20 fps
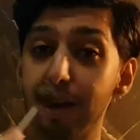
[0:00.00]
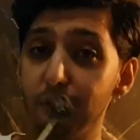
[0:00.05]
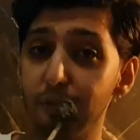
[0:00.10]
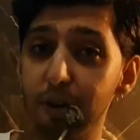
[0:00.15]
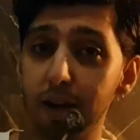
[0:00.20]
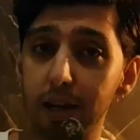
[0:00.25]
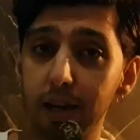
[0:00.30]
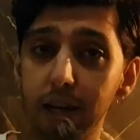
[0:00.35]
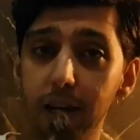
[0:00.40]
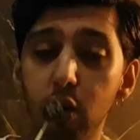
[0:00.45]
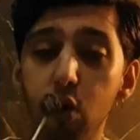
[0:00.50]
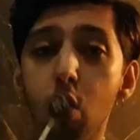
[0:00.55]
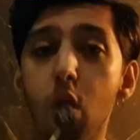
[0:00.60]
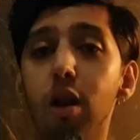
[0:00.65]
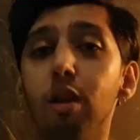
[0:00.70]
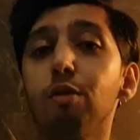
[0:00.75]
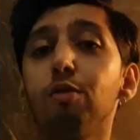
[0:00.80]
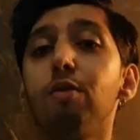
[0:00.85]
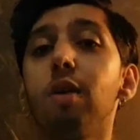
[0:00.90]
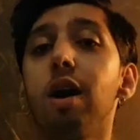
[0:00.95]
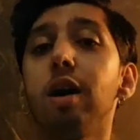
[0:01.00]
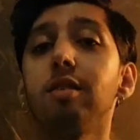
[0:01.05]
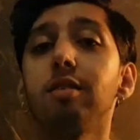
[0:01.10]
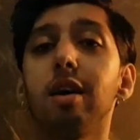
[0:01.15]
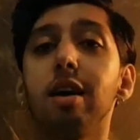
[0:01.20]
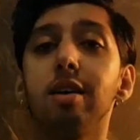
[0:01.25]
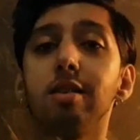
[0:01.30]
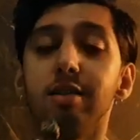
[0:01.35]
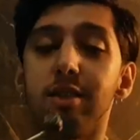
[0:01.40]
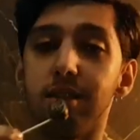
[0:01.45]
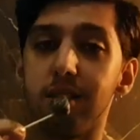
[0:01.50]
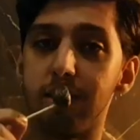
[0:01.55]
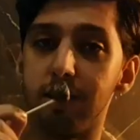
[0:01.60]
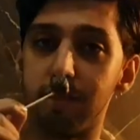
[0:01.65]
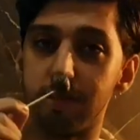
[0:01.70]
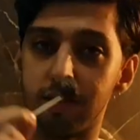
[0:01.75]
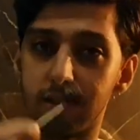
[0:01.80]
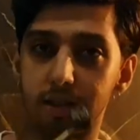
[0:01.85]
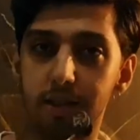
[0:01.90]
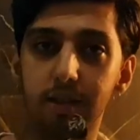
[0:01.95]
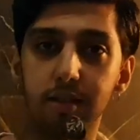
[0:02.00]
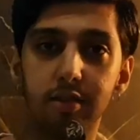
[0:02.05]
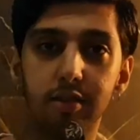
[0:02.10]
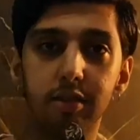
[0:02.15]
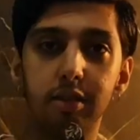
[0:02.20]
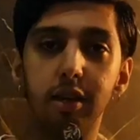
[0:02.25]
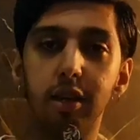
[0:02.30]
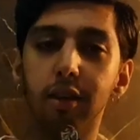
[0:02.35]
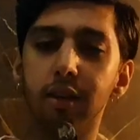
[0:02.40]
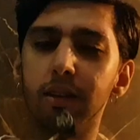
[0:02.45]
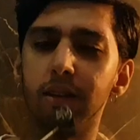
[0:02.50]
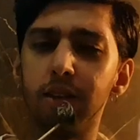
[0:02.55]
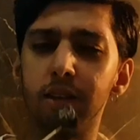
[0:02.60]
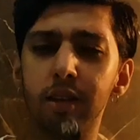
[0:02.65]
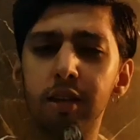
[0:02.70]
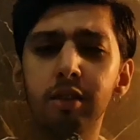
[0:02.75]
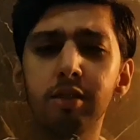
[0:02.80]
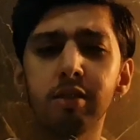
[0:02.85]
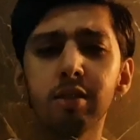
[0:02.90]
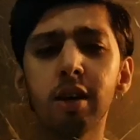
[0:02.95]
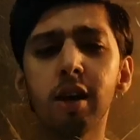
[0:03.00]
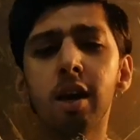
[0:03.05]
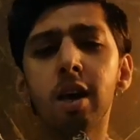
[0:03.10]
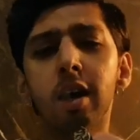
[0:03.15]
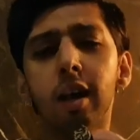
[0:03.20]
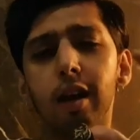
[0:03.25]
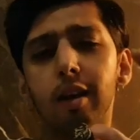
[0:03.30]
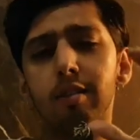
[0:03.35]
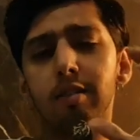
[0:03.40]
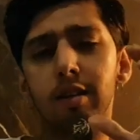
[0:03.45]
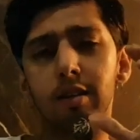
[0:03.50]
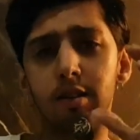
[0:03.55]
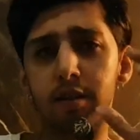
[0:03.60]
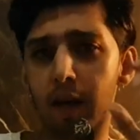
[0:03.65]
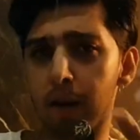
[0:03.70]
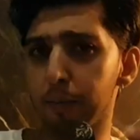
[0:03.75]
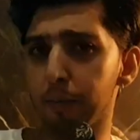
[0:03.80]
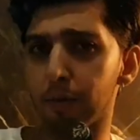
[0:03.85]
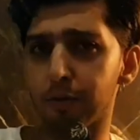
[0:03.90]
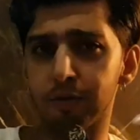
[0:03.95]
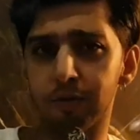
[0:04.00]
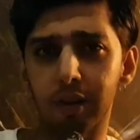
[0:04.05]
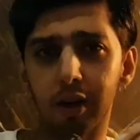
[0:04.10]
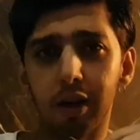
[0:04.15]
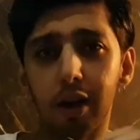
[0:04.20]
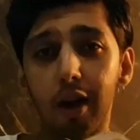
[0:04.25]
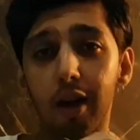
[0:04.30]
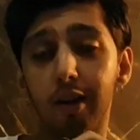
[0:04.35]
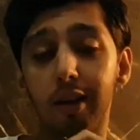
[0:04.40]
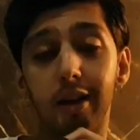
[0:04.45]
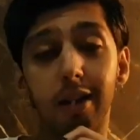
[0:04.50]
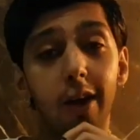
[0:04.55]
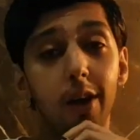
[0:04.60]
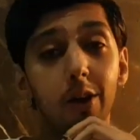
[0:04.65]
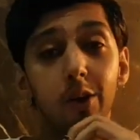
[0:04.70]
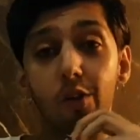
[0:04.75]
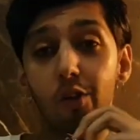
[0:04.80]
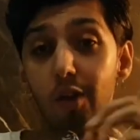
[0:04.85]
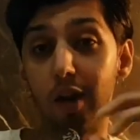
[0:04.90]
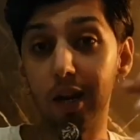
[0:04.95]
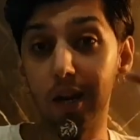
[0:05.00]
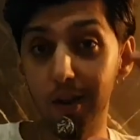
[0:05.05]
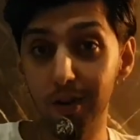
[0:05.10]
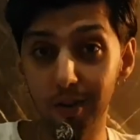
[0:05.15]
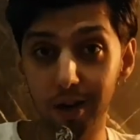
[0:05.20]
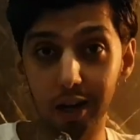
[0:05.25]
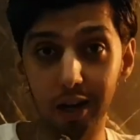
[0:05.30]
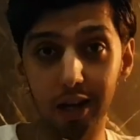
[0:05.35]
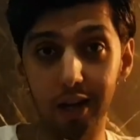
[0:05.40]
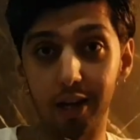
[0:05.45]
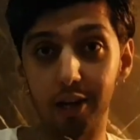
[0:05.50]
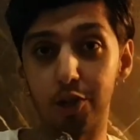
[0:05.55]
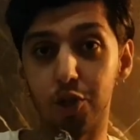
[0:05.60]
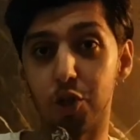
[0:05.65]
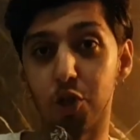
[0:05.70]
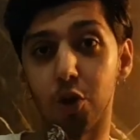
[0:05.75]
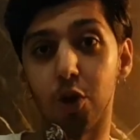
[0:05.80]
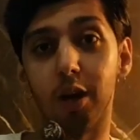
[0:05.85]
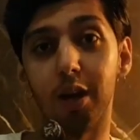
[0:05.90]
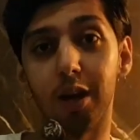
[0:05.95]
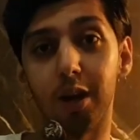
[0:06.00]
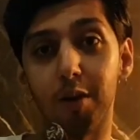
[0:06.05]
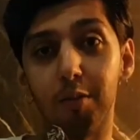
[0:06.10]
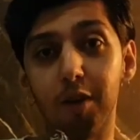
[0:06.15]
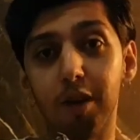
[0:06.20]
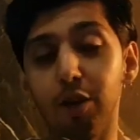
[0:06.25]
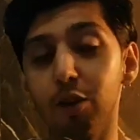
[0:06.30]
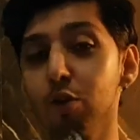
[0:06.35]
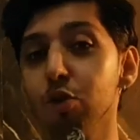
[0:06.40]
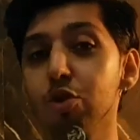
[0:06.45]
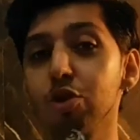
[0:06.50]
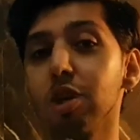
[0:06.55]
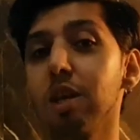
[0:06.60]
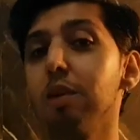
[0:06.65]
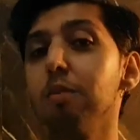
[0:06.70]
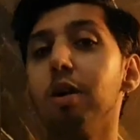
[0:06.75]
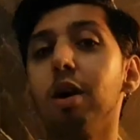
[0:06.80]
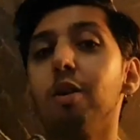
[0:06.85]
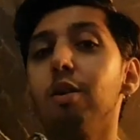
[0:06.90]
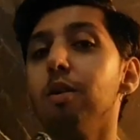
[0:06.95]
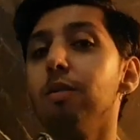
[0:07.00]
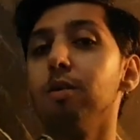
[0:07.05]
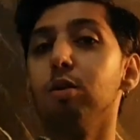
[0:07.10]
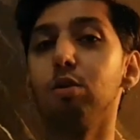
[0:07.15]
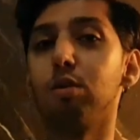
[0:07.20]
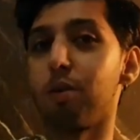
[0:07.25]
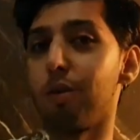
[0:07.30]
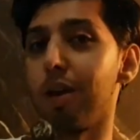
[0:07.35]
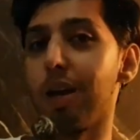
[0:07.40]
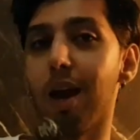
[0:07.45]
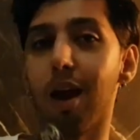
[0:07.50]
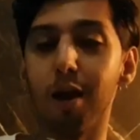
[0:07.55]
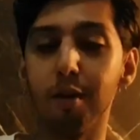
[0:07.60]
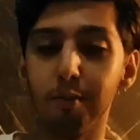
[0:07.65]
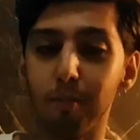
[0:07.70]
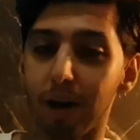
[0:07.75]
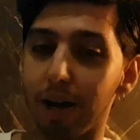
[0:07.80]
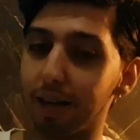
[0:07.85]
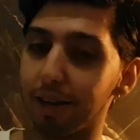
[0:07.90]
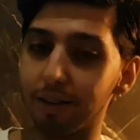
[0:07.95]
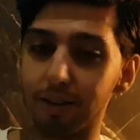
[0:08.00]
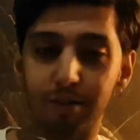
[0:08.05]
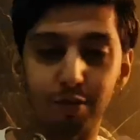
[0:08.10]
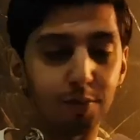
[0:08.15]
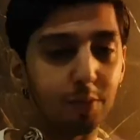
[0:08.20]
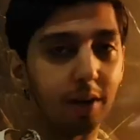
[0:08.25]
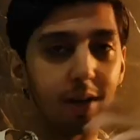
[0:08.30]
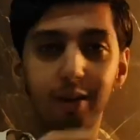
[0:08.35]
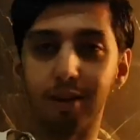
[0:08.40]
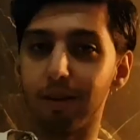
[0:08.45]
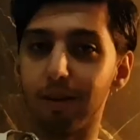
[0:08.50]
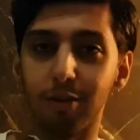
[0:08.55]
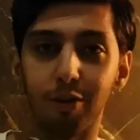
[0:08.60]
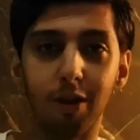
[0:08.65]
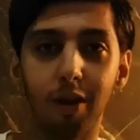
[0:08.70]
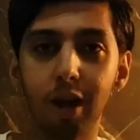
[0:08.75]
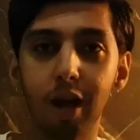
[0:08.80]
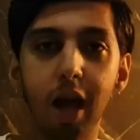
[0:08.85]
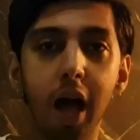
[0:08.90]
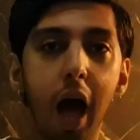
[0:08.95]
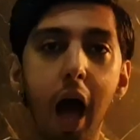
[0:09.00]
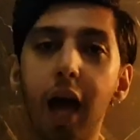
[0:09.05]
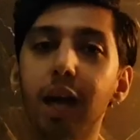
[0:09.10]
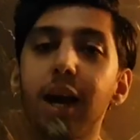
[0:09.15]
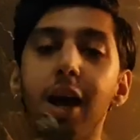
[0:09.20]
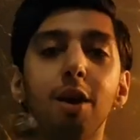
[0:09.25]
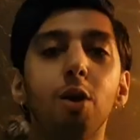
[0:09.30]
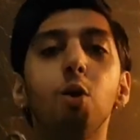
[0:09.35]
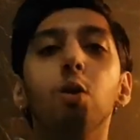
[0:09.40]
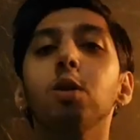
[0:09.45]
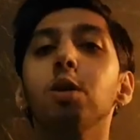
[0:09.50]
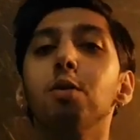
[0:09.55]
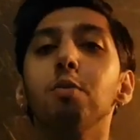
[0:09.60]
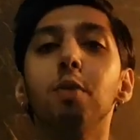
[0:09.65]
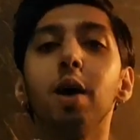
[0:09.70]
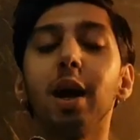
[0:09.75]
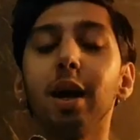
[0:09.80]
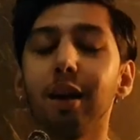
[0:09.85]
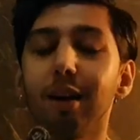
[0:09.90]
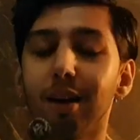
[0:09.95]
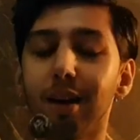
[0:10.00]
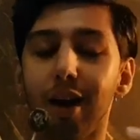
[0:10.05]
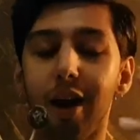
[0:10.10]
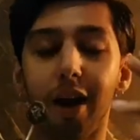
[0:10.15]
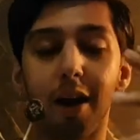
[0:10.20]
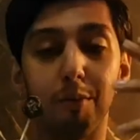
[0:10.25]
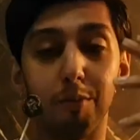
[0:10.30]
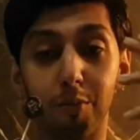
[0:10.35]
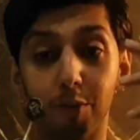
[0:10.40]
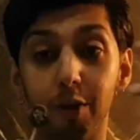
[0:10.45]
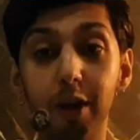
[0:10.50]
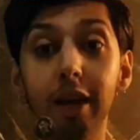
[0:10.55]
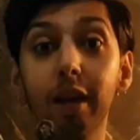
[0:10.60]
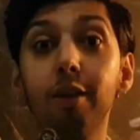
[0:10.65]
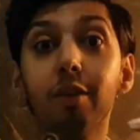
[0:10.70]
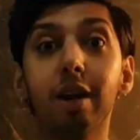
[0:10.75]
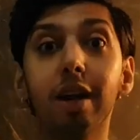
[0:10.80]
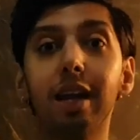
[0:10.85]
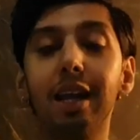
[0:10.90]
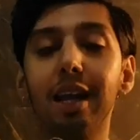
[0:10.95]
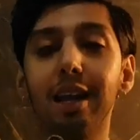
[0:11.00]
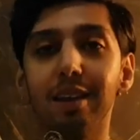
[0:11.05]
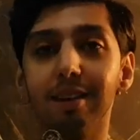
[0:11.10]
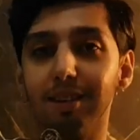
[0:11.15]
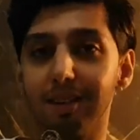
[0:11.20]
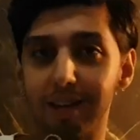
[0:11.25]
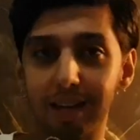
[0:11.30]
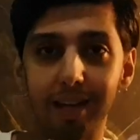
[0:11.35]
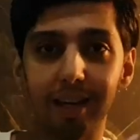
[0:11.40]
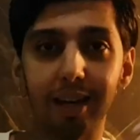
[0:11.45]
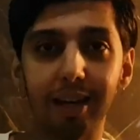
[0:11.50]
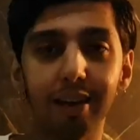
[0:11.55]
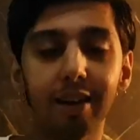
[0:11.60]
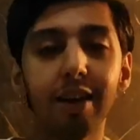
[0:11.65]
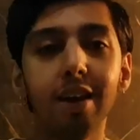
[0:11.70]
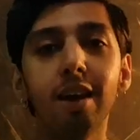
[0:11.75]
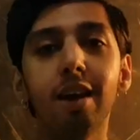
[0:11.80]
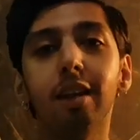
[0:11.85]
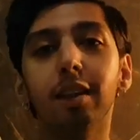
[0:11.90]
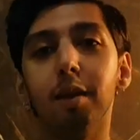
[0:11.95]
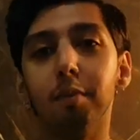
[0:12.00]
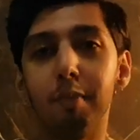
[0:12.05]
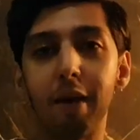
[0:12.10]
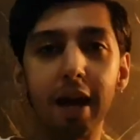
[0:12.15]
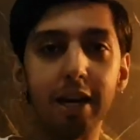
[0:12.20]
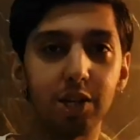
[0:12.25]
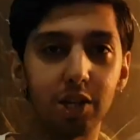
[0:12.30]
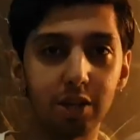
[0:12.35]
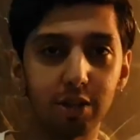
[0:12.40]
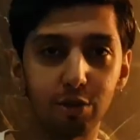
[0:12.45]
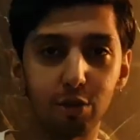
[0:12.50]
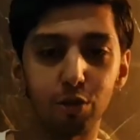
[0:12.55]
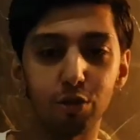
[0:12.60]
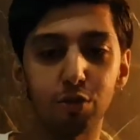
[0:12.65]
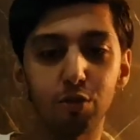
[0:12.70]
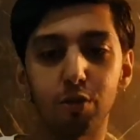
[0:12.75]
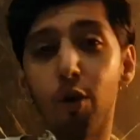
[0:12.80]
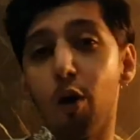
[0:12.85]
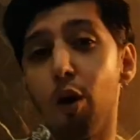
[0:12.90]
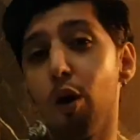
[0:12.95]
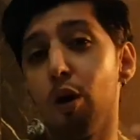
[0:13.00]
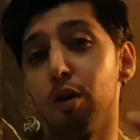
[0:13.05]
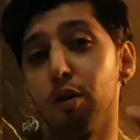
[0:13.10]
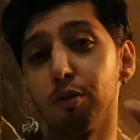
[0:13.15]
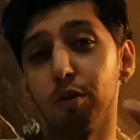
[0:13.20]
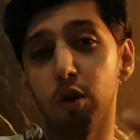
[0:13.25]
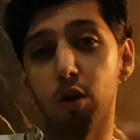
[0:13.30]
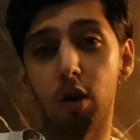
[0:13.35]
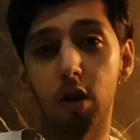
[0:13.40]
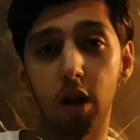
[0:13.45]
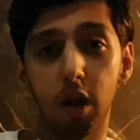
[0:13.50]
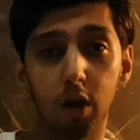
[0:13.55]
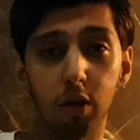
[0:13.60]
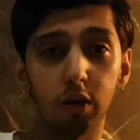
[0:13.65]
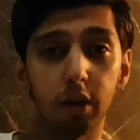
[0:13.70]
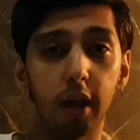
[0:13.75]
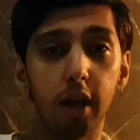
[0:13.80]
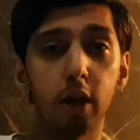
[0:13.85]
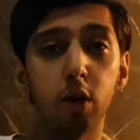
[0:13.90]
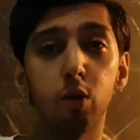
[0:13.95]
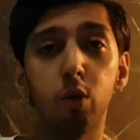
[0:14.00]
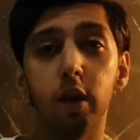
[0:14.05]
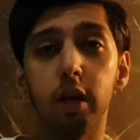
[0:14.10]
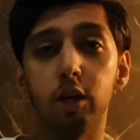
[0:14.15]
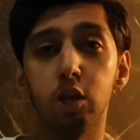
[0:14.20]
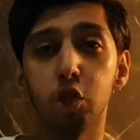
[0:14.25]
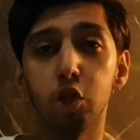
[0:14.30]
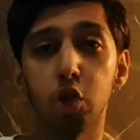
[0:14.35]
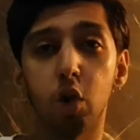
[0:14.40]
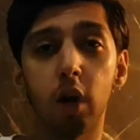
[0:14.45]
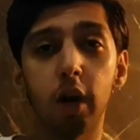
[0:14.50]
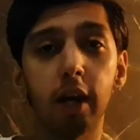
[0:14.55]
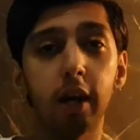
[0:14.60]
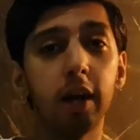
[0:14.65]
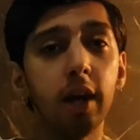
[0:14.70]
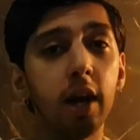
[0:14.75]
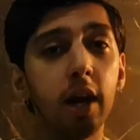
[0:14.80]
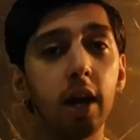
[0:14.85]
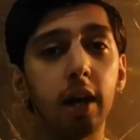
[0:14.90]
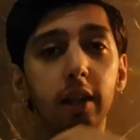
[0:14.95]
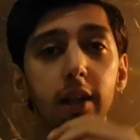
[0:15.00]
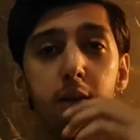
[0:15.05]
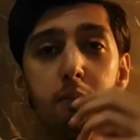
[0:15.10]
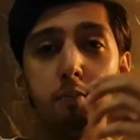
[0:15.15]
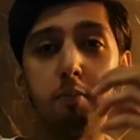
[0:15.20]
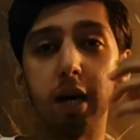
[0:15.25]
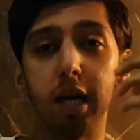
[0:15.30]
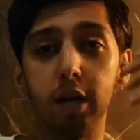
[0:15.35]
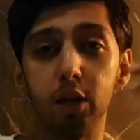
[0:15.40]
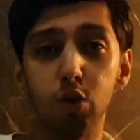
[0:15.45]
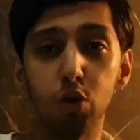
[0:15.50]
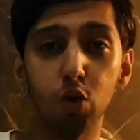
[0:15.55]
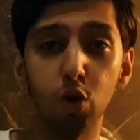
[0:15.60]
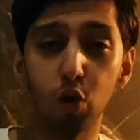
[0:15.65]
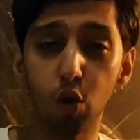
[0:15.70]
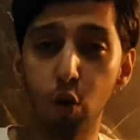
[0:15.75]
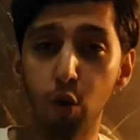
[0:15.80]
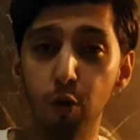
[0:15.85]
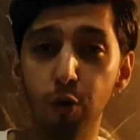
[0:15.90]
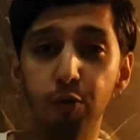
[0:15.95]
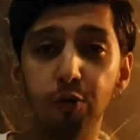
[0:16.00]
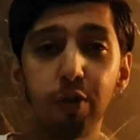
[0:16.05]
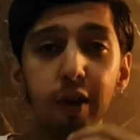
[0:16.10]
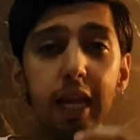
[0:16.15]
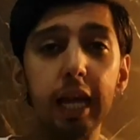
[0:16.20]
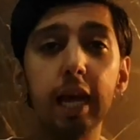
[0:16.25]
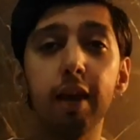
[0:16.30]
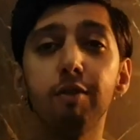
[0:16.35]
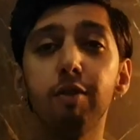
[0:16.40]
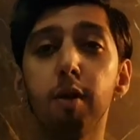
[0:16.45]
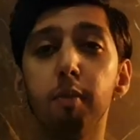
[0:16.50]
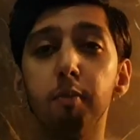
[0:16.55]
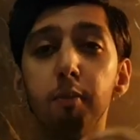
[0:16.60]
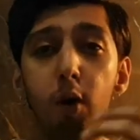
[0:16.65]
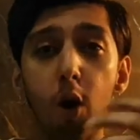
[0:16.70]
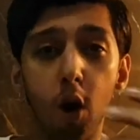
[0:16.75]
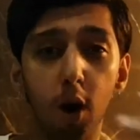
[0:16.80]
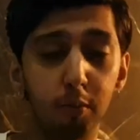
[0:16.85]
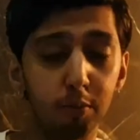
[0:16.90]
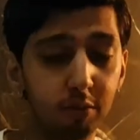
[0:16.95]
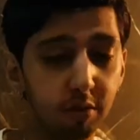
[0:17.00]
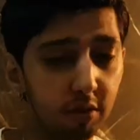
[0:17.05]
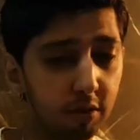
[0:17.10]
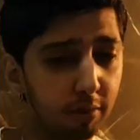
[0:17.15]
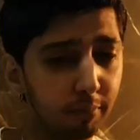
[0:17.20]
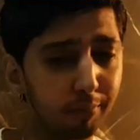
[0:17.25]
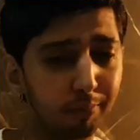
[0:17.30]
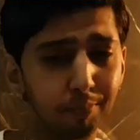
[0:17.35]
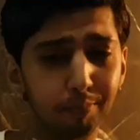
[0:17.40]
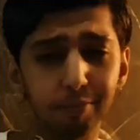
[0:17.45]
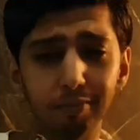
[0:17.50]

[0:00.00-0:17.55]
definitely qualifies as a dessert stick. This is the type of cigar that I really enjoy. I mean, usually my reviews are very unbiased, but you know, I can't hold it back. I'm really digging the Magic Toast. For all of y'all out there who enjoy the Maduro flavor bombs,